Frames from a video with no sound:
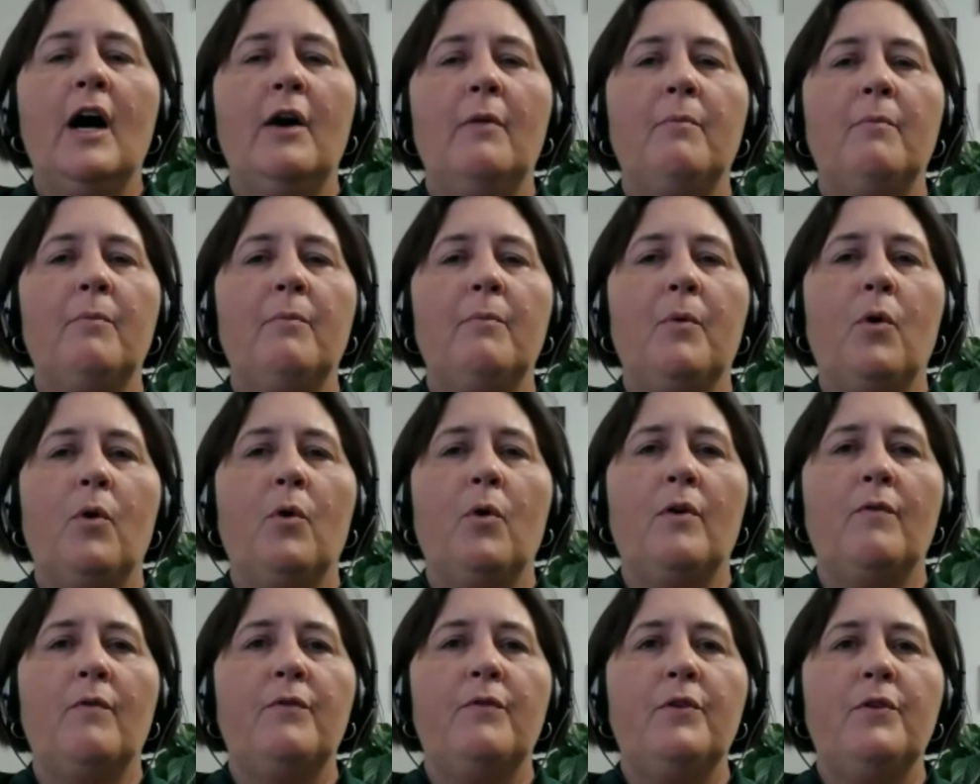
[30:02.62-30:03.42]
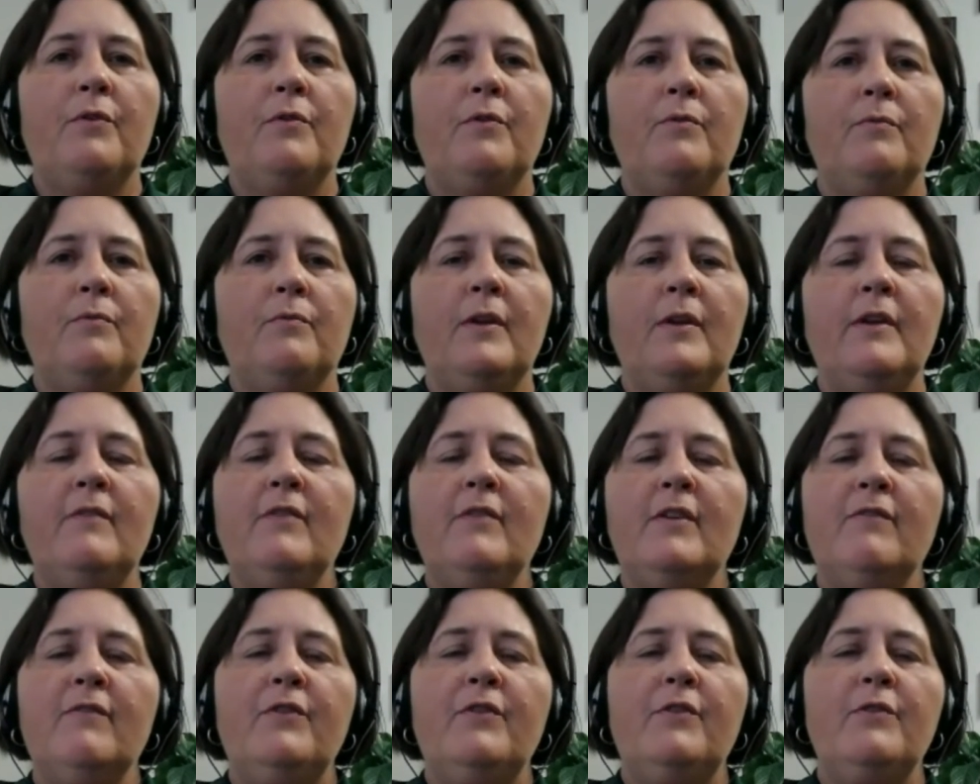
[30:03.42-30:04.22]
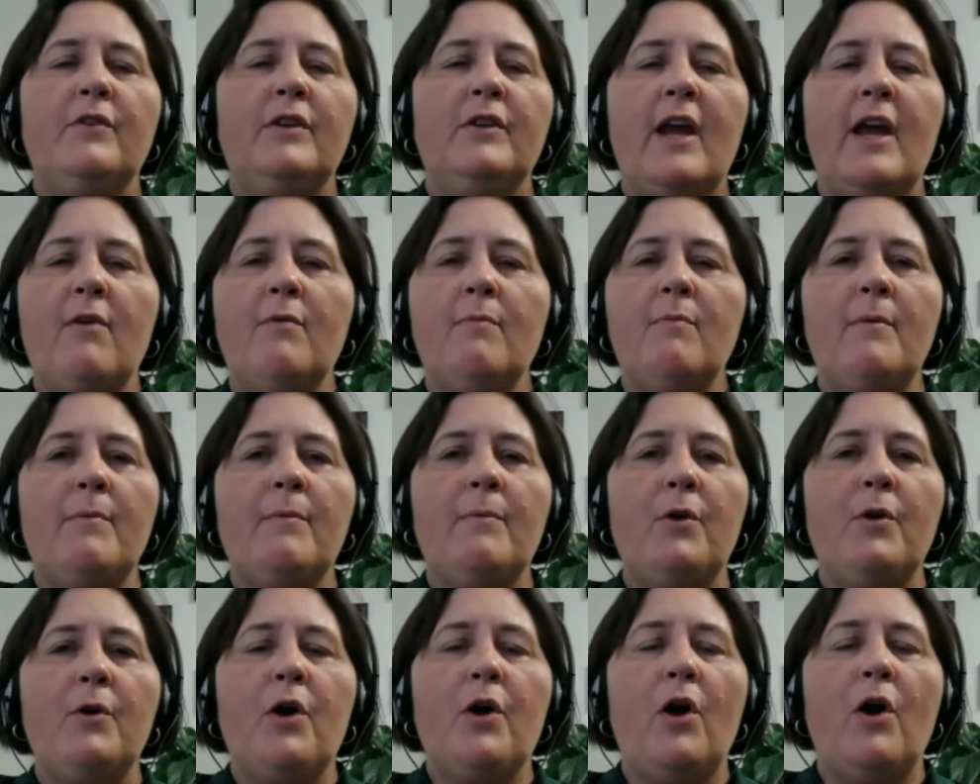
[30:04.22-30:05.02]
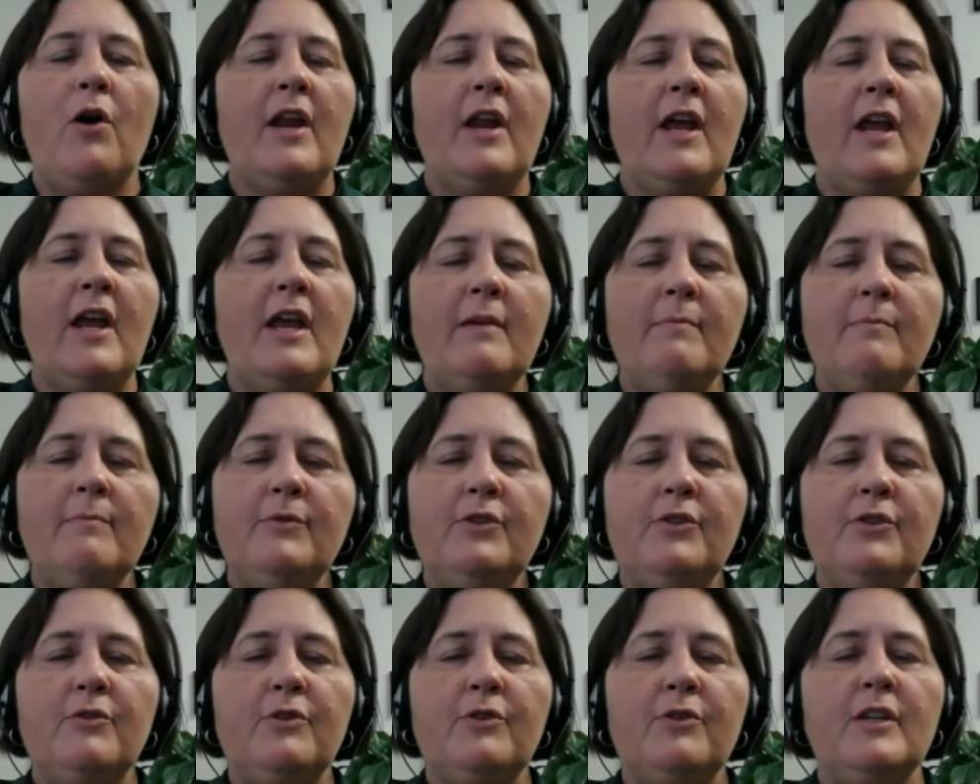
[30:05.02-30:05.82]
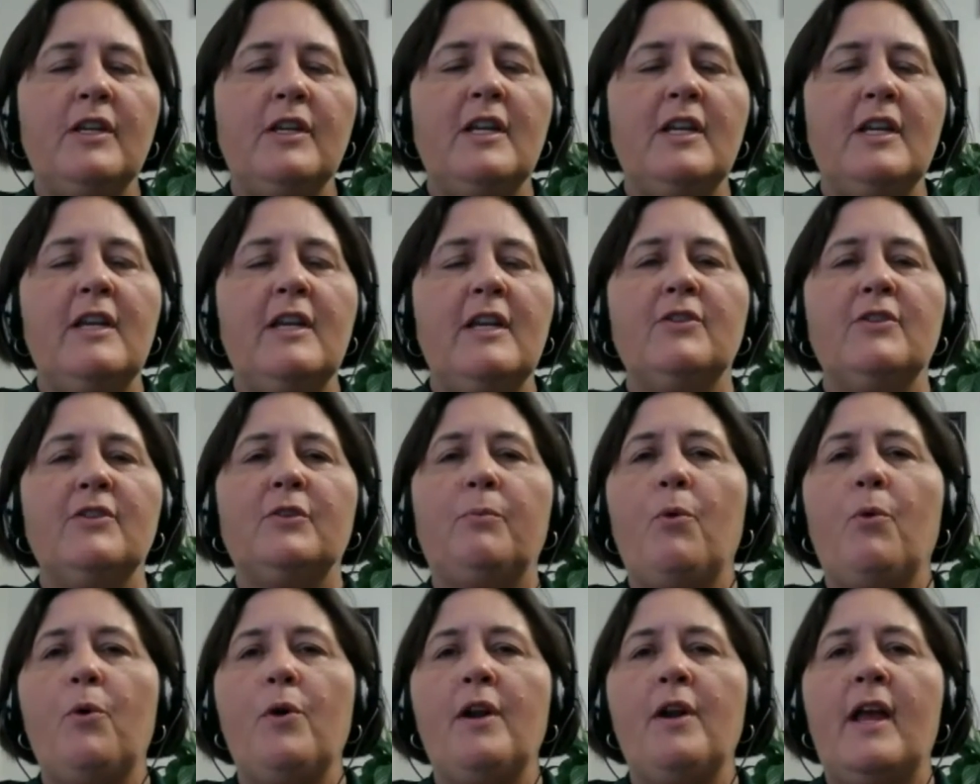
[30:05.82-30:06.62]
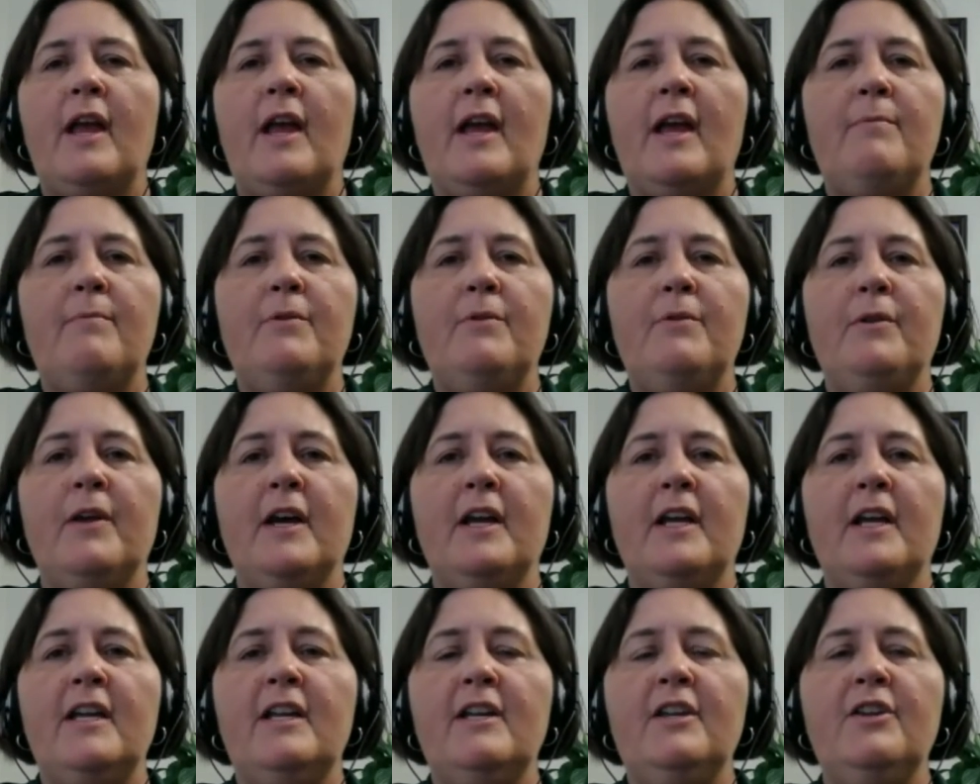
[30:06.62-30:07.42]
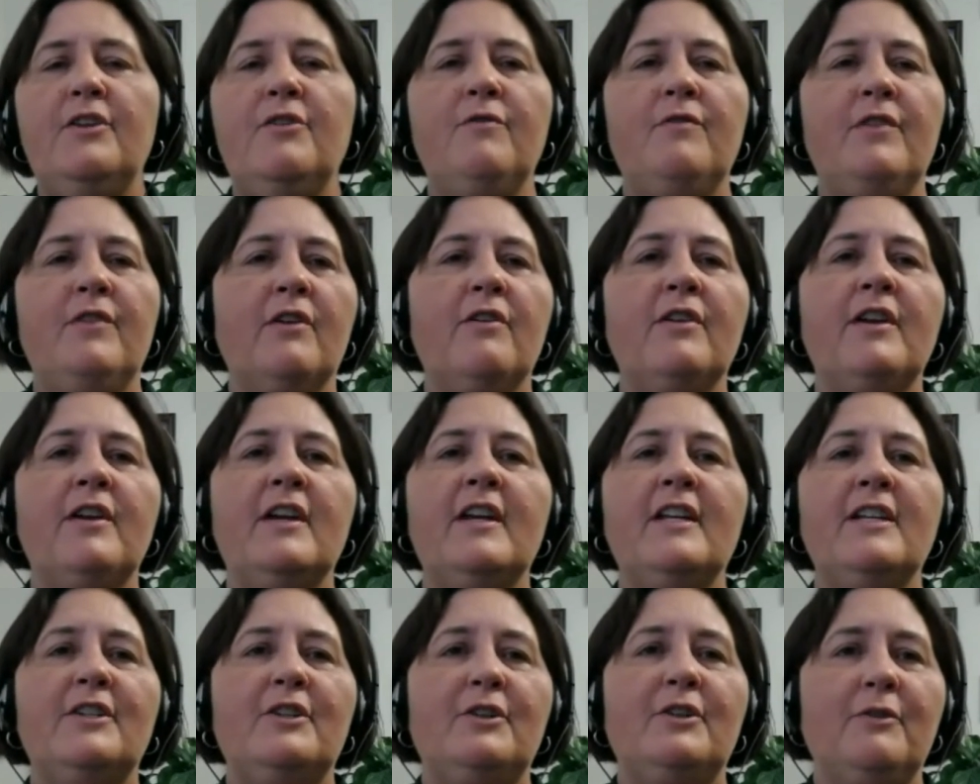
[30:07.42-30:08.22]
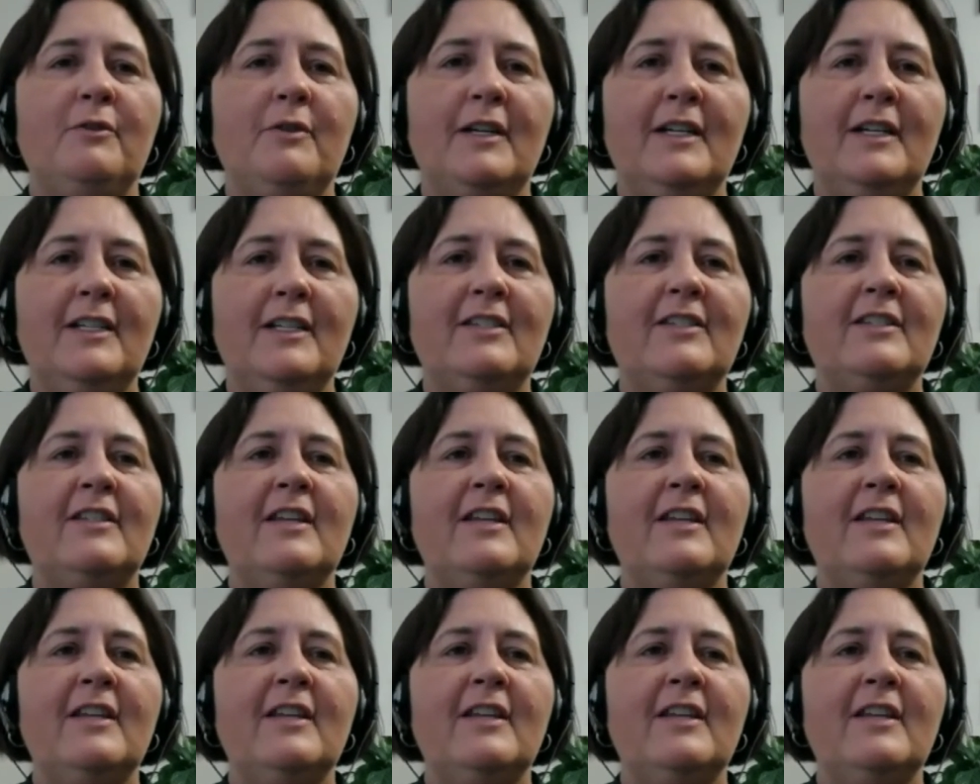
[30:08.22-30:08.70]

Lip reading: or even if you can't remember our names, you can email support@apu.edu. They'll get it to us.